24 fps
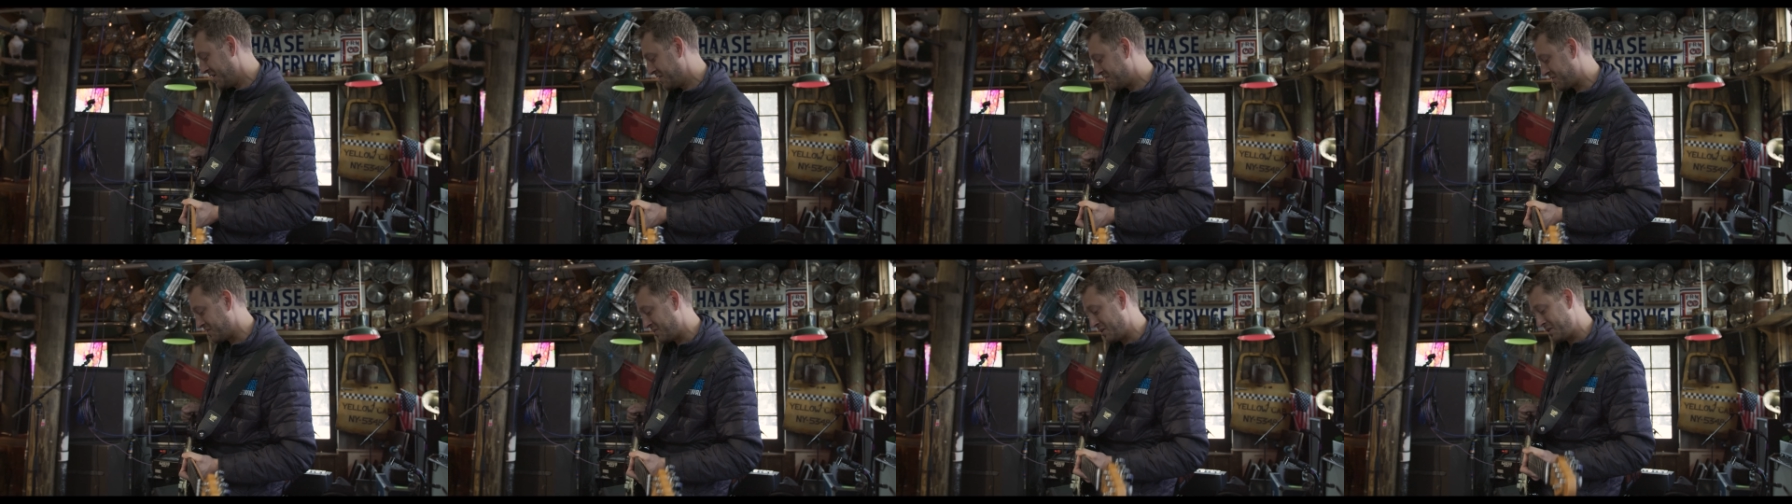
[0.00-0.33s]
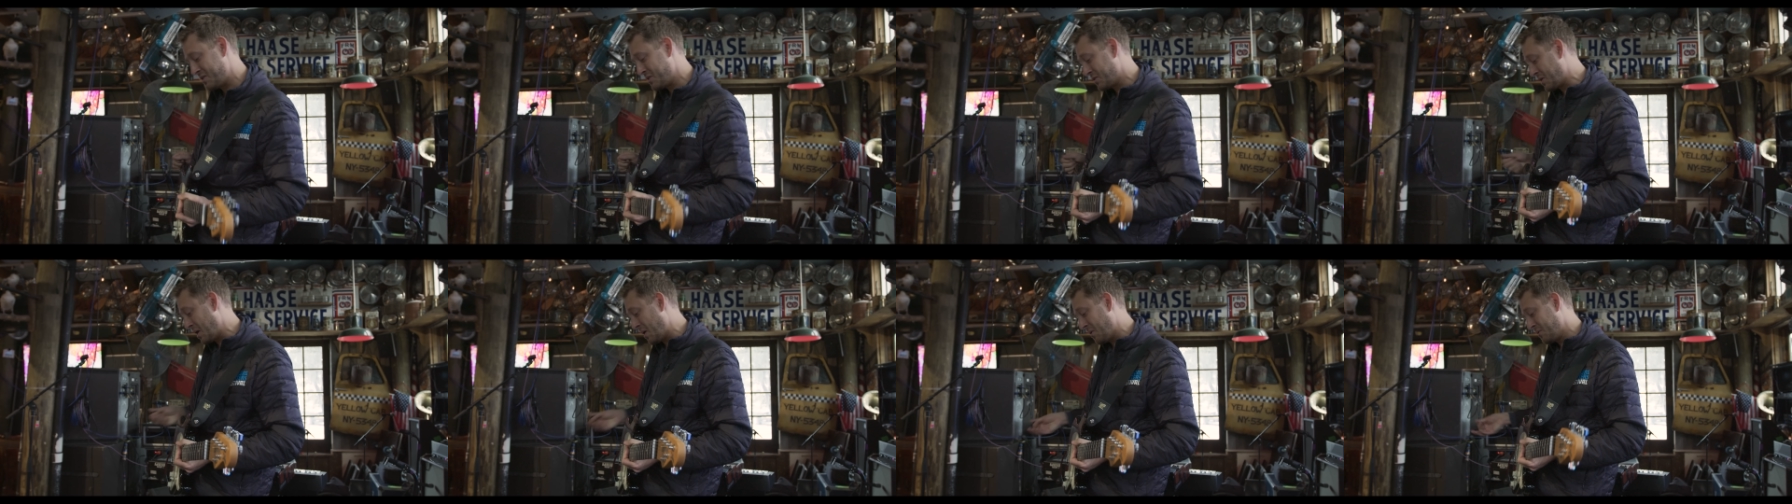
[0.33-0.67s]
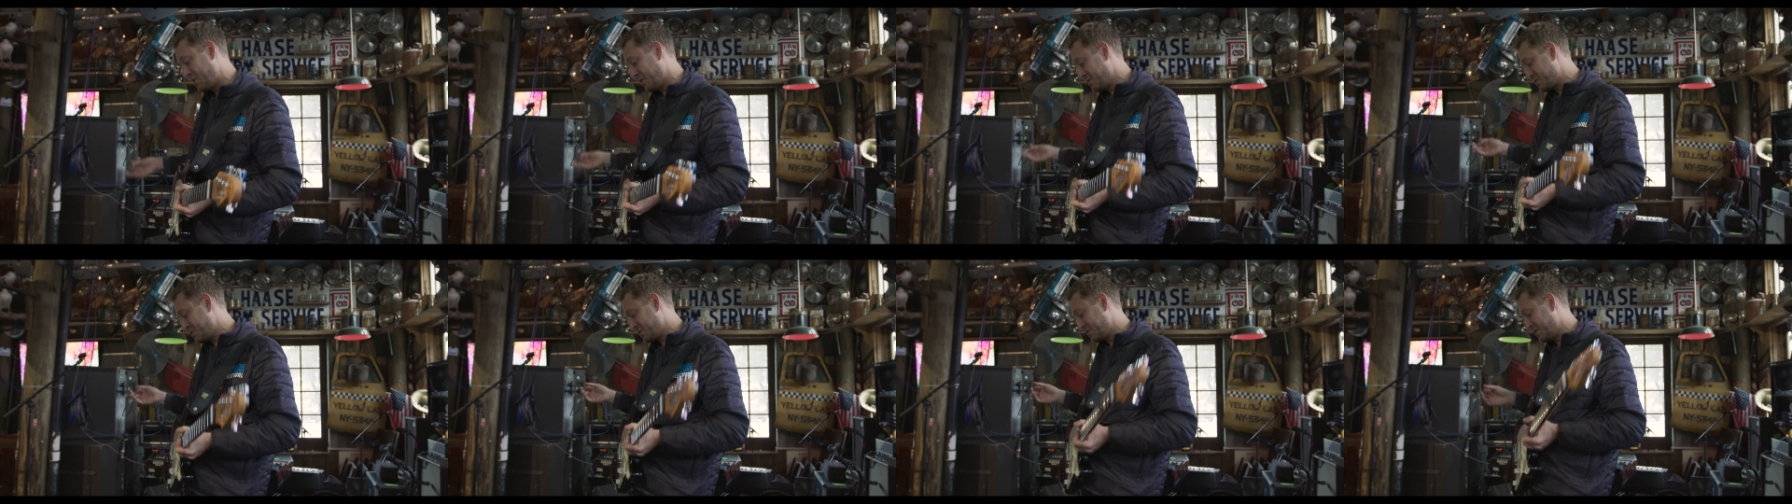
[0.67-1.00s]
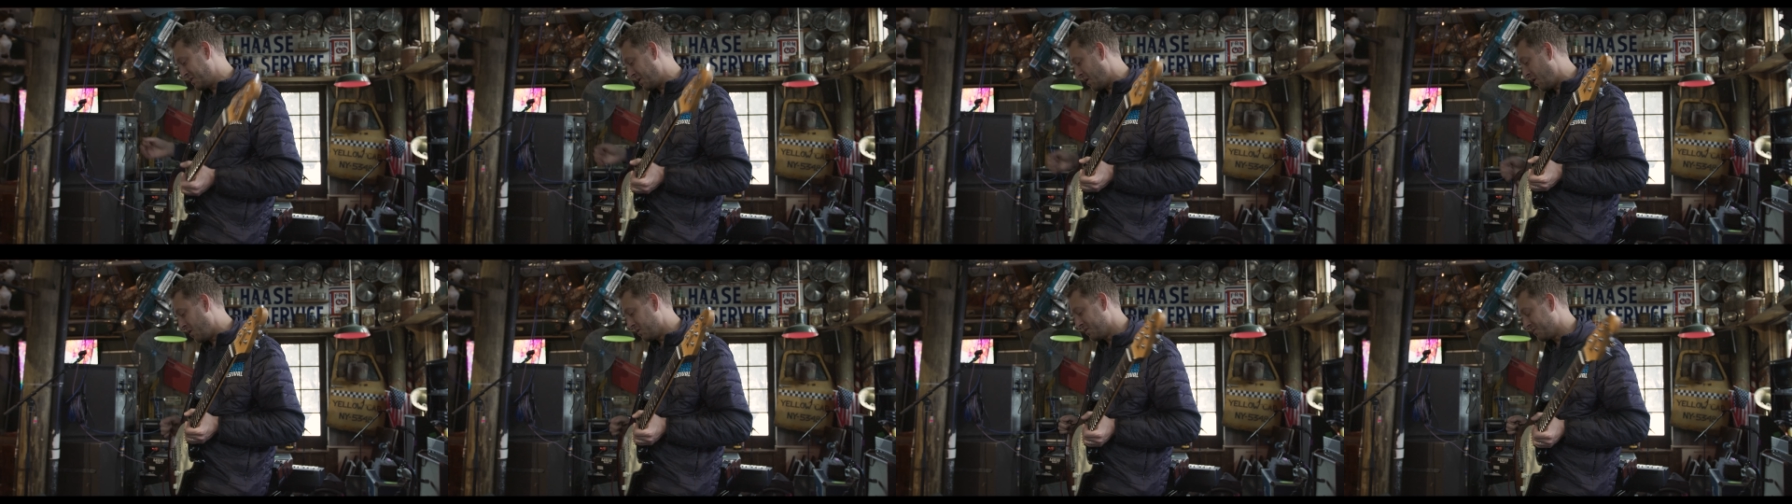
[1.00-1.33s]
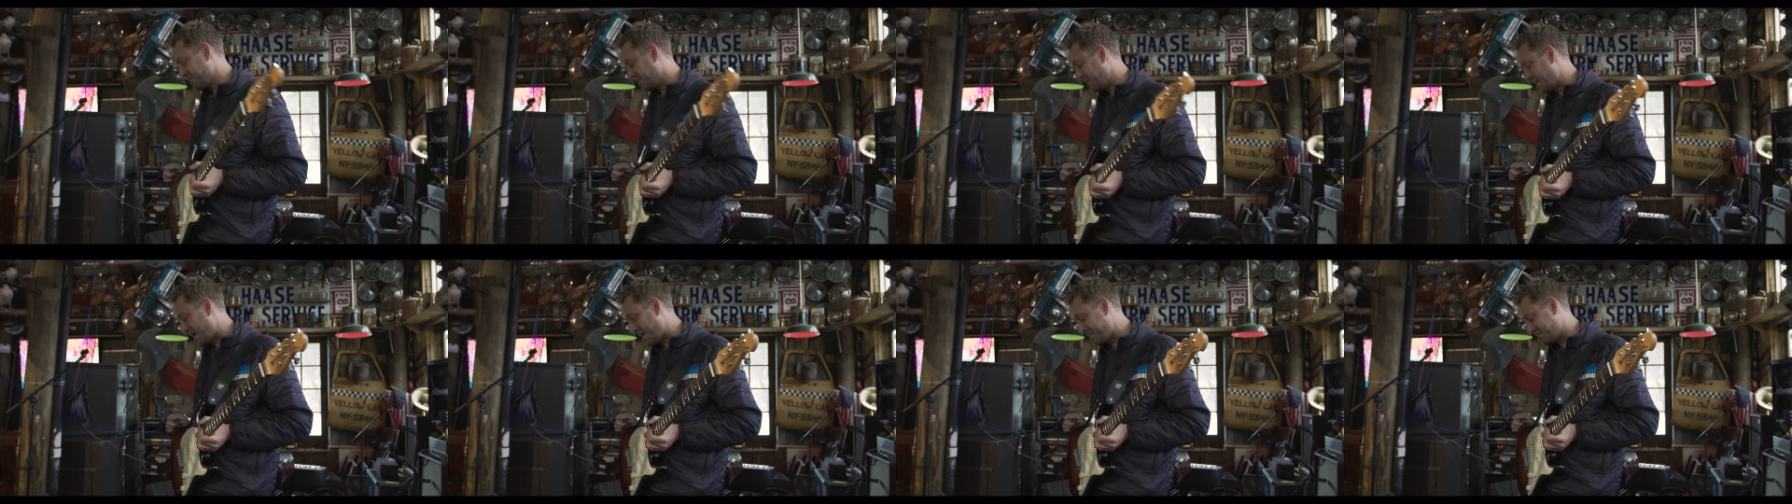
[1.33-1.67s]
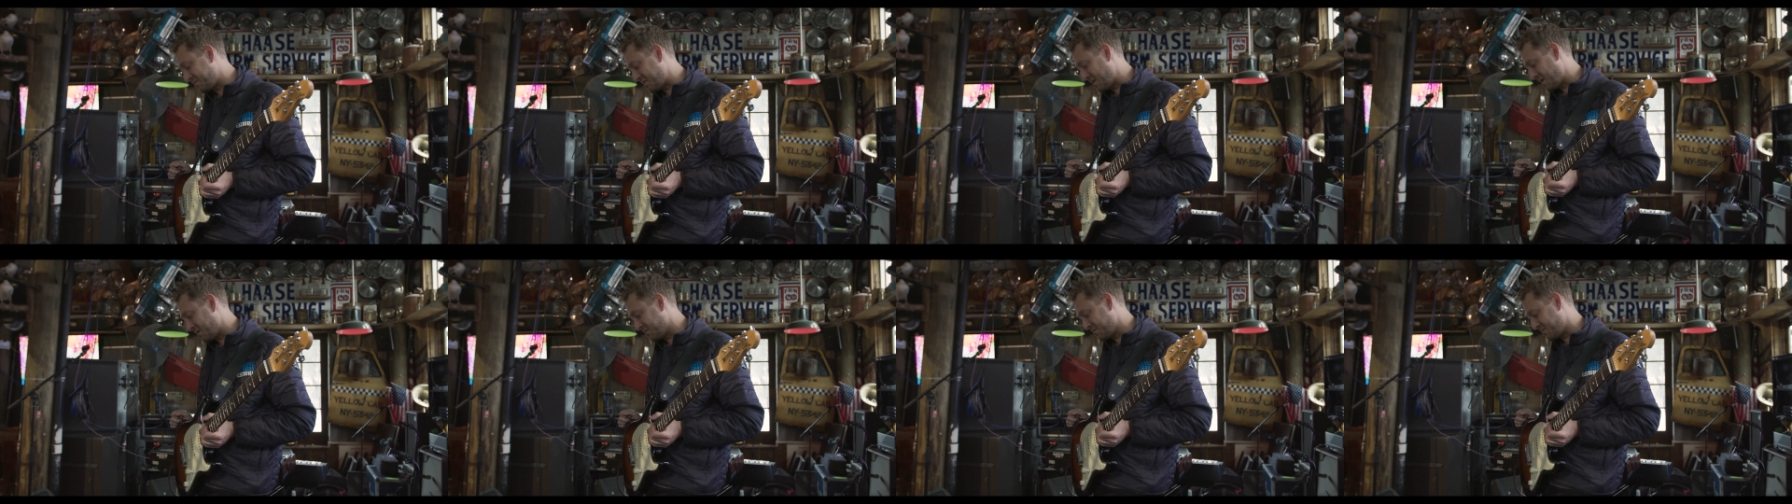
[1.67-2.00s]
So there you go. Those are the, all of the live
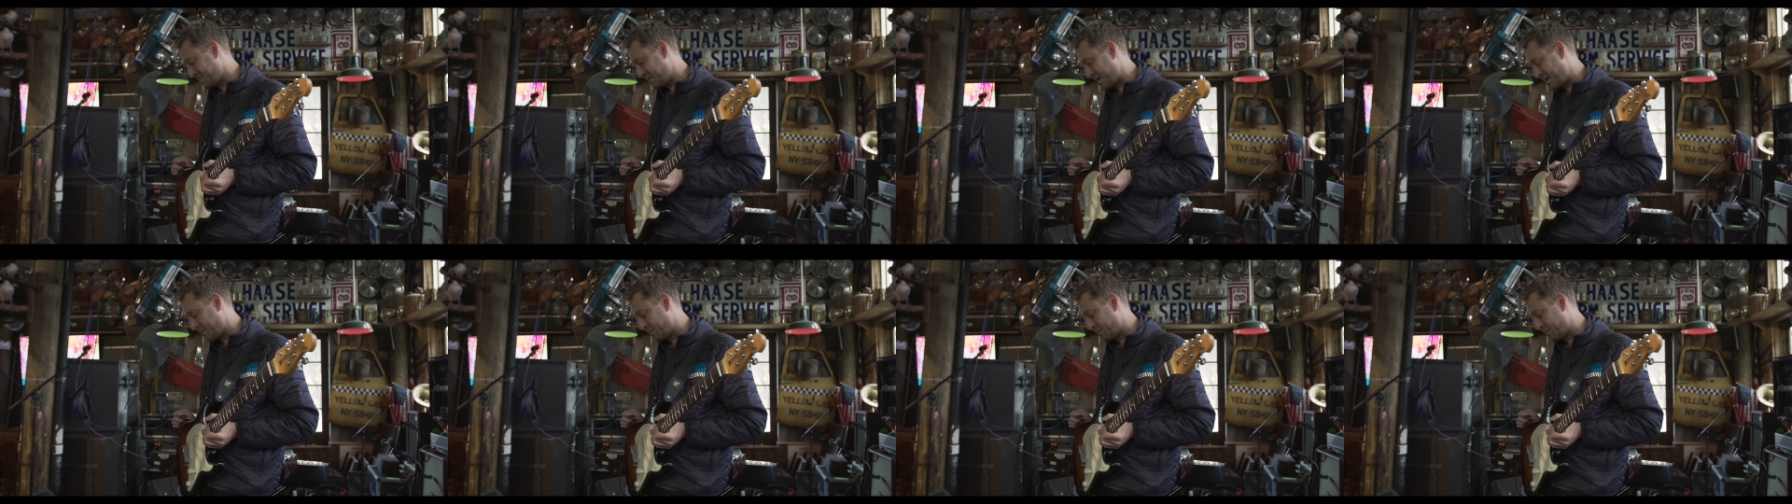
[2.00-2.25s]
sounds that